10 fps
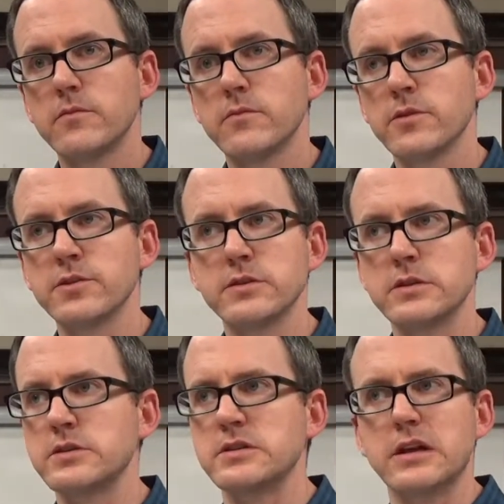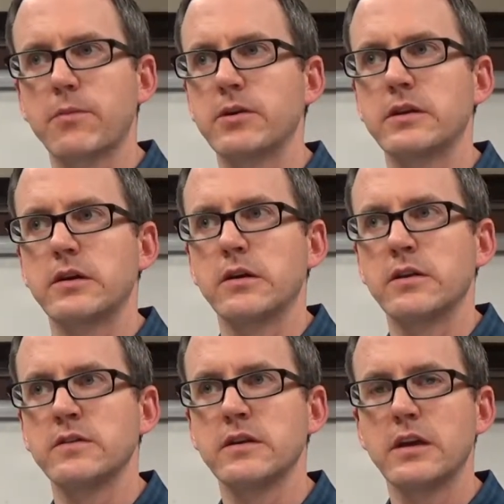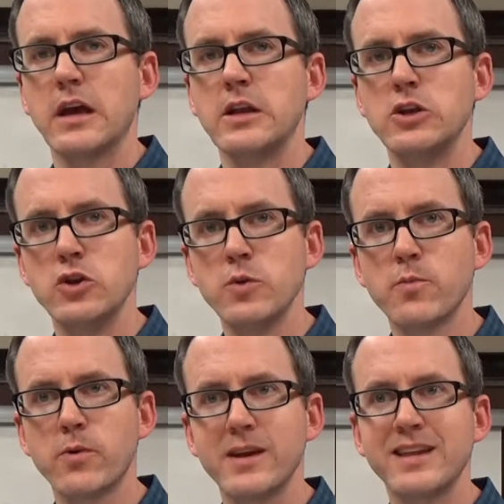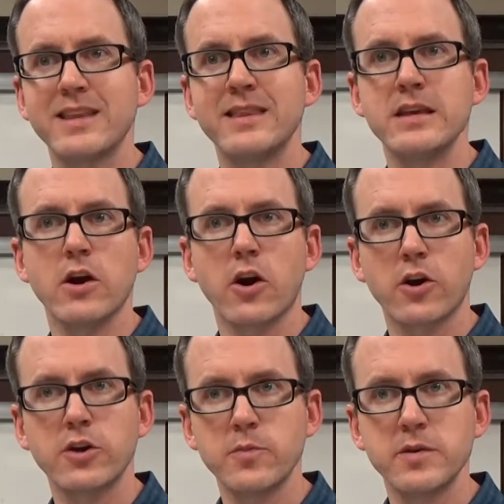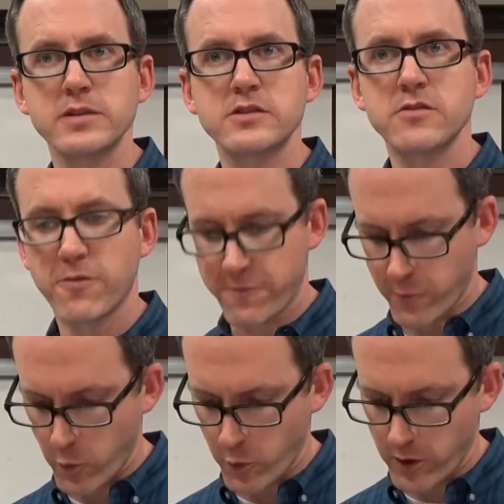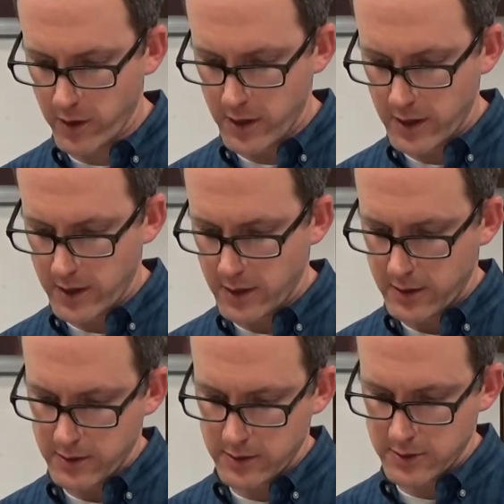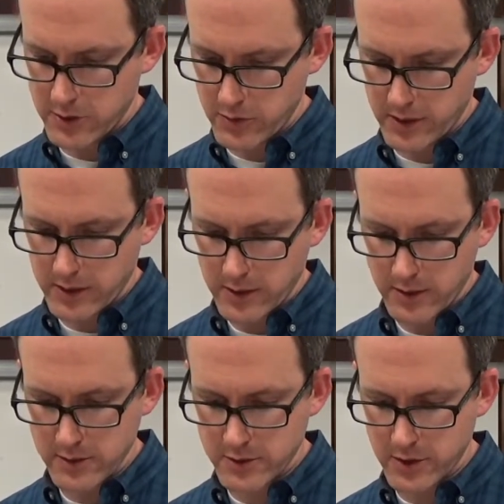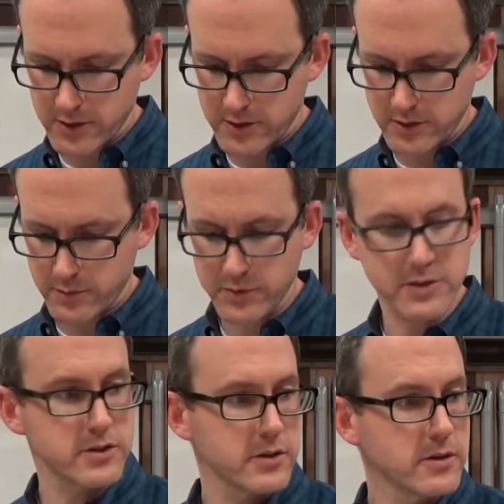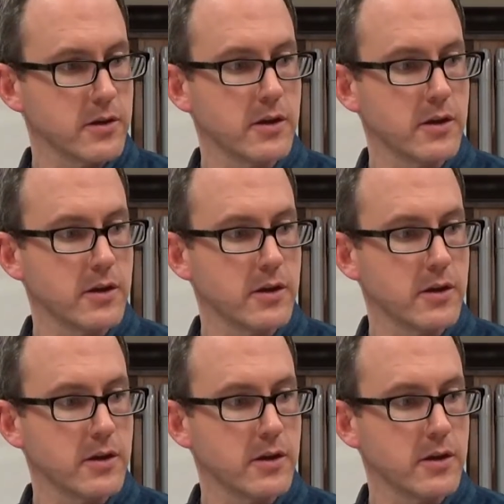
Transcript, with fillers: Let's just stop right there. Does it enumerate the arguments for the strict constructionist position?